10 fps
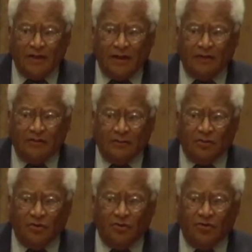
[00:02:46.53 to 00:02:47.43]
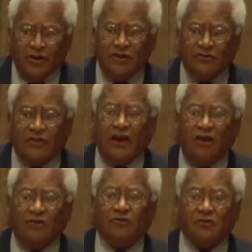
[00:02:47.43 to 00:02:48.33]
had to pull things
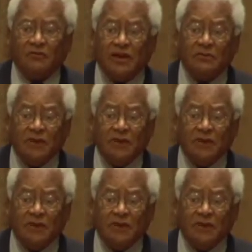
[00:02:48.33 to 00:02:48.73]
together from many,